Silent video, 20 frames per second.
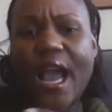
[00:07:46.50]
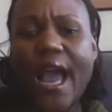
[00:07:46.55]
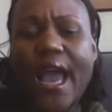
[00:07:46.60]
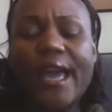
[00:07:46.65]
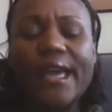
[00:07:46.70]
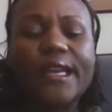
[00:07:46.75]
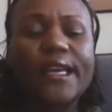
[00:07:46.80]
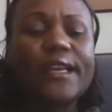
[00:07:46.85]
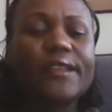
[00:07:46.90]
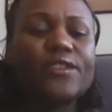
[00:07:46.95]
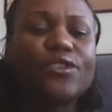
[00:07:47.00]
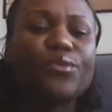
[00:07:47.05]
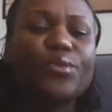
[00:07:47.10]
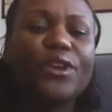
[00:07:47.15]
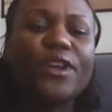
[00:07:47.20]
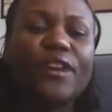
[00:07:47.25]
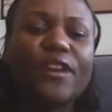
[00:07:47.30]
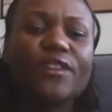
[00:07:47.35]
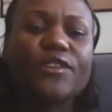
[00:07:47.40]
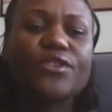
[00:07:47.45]
It has to be
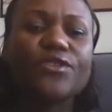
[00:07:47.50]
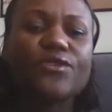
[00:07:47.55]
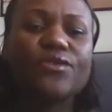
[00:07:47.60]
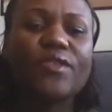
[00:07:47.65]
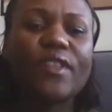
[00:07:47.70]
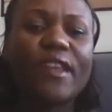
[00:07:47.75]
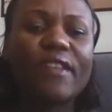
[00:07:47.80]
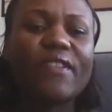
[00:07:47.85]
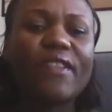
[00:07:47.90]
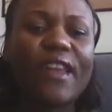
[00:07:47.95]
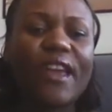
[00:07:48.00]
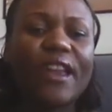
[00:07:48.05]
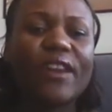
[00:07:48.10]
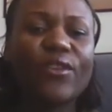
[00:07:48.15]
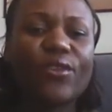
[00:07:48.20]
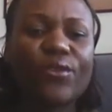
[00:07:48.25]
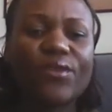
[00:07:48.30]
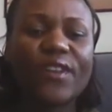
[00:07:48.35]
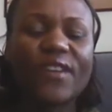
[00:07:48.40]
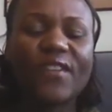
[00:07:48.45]
an issue that they
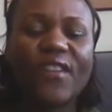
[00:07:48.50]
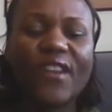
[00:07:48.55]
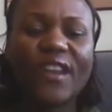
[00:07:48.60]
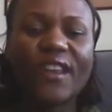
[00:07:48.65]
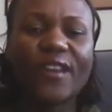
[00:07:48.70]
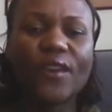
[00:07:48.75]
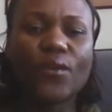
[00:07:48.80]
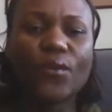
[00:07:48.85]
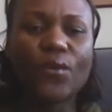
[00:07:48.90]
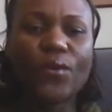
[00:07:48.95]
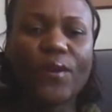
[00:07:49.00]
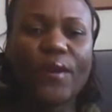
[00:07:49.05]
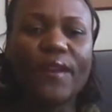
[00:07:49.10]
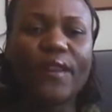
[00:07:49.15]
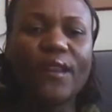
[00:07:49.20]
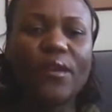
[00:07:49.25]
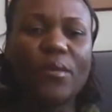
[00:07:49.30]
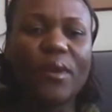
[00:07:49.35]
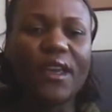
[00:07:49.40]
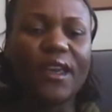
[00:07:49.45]
know that they can
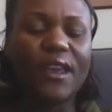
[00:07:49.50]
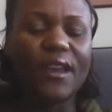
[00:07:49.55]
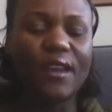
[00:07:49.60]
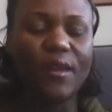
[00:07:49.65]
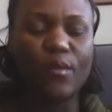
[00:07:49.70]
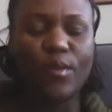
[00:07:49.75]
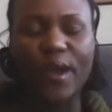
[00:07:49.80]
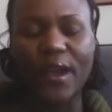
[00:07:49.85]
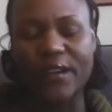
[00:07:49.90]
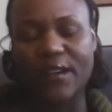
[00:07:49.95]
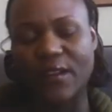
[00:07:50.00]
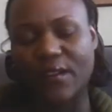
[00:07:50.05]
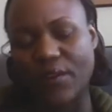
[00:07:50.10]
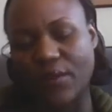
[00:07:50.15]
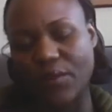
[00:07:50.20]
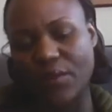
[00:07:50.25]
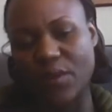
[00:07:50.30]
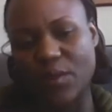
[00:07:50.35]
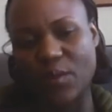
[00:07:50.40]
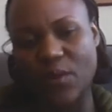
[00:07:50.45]
really make an impact in their
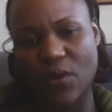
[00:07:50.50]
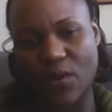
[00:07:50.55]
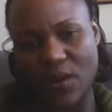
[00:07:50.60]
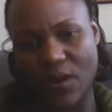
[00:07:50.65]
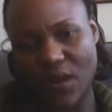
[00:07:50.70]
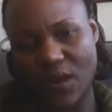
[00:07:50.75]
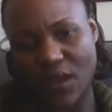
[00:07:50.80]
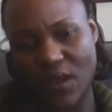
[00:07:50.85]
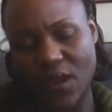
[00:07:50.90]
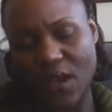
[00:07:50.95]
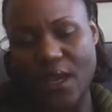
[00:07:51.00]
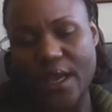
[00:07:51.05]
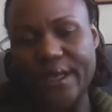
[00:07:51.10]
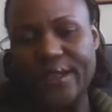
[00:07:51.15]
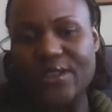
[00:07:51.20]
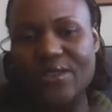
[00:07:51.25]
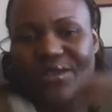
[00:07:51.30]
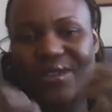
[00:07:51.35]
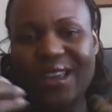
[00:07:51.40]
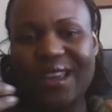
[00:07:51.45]
community.
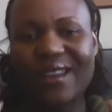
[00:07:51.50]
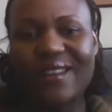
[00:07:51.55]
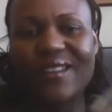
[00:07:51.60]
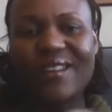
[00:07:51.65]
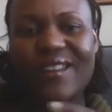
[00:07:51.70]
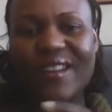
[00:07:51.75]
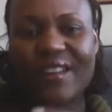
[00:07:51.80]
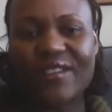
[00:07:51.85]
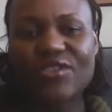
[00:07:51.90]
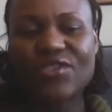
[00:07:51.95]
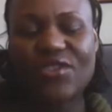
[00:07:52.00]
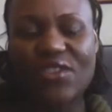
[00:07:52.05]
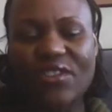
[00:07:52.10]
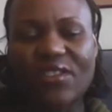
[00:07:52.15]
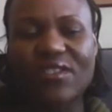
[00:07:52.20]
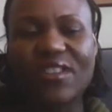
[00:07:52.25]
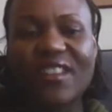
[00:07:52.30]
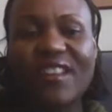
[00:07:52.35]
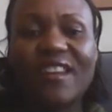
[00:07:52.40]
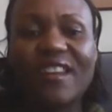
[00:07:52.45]
So in a nutshell,
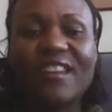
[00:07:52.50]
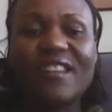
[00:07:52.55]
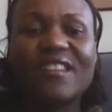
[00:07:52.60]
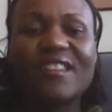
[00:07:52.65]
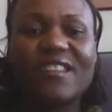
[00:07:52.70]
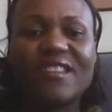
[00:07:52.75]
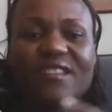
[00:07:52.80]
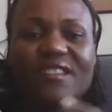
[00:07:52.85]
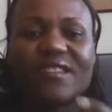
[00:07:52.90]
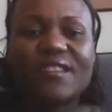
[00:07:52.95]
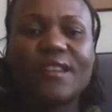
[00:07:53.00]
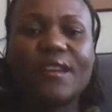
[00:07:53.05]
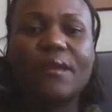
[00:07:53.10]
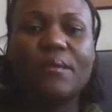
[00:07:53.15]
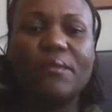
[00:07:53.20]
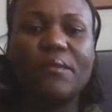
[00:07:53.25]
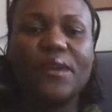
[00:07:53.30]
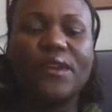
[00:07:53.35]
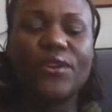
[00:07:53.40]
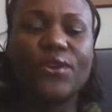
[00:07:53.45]
that is
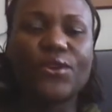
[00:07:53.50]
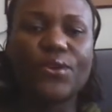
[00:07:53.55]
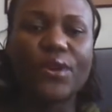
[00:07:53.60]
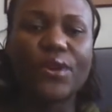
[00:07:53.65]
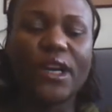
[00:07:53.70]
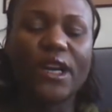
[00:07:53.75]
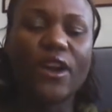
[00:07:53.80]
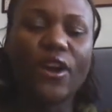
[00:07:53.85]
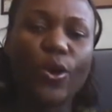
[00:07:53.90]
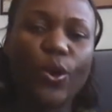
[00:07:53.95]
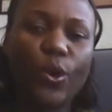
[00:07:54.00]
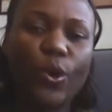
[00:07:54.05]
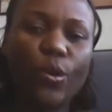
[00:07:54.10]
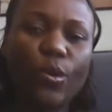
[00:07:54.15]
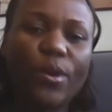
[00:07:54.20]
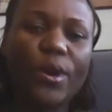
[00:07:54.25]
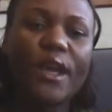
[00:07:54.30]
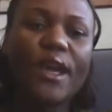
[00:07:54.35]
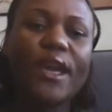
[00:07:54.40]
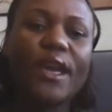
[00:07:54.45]
STEM Mentoring
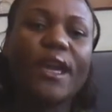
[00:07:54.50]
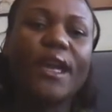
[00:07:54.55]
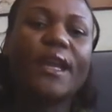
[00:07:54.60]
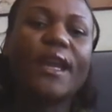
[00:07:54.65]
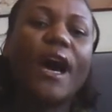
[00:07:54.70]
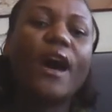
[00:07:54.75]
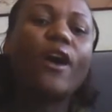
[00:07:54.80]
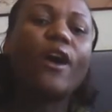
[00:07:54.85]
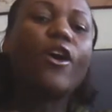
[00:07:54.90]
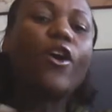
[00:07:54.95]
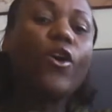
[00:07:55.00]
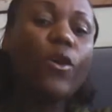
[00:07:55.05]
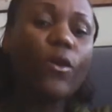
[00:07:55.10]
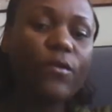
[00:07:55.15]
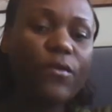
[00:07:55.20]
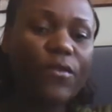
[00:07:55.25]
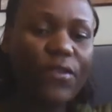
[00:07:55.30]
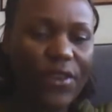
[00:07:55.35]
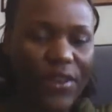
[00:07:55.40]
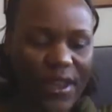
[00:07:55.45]
Hope. And our hope
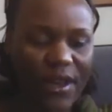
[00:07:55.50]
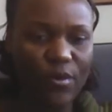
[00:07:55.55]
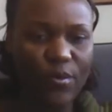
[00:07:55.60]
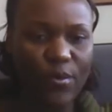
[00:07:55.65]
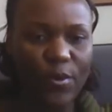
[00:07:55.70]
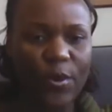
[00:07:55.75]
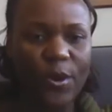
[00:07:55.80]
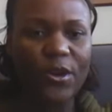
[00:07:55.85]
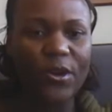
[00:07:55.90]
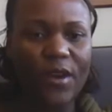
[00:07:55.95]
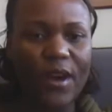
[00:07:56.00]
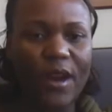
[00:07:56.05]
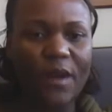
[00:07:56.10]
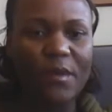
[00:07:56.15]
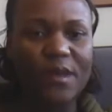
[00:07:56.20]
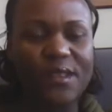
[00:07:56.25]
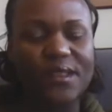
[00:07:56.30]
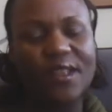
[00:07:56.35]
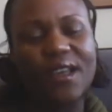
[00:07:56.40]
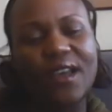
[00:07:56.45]
for that program
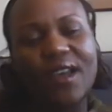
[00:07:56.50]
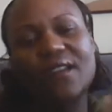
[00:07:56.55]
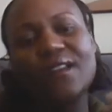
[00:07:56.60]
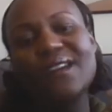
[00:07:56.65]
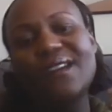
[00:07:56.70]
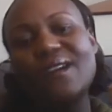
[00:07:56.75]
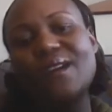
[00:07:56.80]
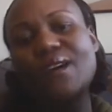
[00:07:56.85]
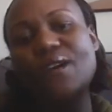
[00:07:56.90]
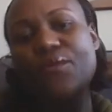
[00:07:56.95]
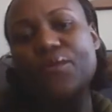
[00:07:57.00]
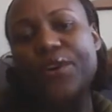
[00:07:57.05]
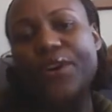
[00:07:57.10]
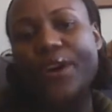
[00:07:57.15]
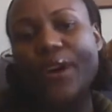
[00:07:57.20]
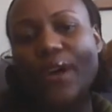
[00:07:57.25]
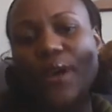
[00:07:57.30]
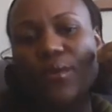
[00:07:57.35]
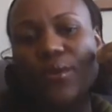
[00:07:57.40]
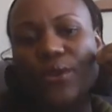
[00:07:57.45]
is that we
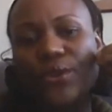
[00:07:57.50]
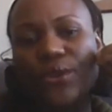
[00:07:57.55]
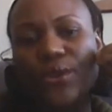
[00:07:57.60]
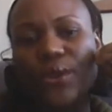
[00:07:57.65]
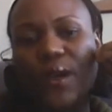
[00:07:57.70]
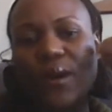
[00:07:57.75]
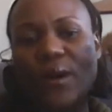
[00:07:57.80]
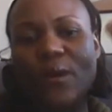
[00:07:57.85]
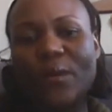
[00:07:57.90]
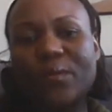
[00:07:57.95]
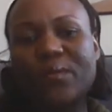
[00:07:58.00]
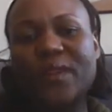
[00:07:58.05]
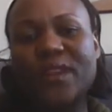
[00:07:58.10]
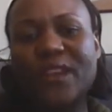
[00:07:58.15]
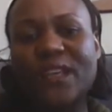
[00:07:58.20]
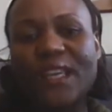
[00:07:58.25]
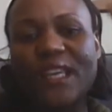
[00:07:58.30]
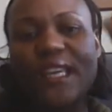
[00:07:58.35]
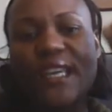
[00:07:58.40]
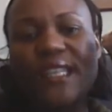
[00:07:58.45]
are able to help the
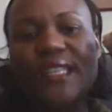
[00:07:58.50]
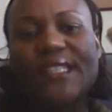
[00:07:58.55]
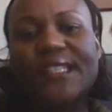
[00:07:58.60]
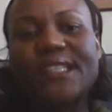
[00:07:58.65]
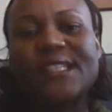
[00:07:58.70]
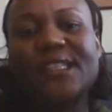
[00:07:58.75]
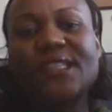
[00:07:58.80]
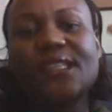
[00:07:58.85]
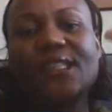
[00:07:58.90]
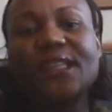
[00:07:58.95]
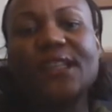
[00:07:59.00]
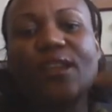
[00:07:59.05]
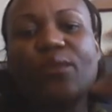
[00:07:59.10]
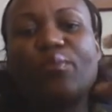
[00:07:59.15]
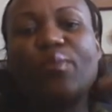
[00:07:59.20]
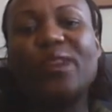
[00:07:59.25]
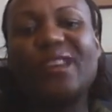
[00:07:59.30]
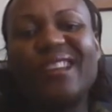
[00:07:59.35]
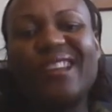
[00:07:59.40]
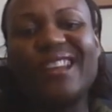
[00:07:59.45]
kids see the
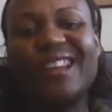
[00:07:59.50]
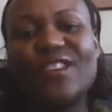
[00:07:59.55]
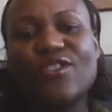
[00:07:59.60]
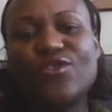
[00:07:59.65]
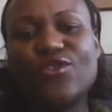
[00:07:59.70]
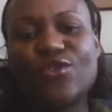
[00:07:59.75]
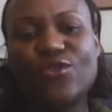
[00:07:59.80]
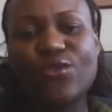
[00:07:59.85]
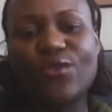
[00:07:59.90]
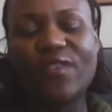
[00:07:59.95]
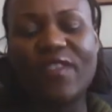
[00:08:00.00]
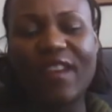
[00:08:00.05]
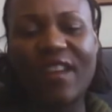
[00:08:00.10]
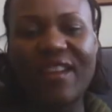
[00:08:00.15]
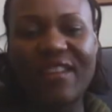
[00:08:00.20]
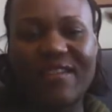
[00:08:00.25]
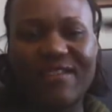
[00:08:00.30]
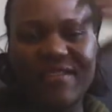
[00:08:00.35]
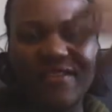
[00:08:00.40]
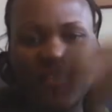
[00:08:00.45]
potential
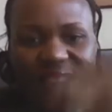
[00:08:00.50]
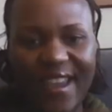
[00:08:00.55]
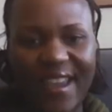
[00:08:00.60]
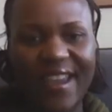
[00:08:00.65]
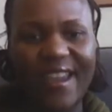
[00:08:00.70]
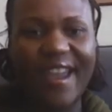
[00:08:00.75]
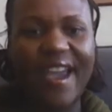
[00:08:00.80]
that they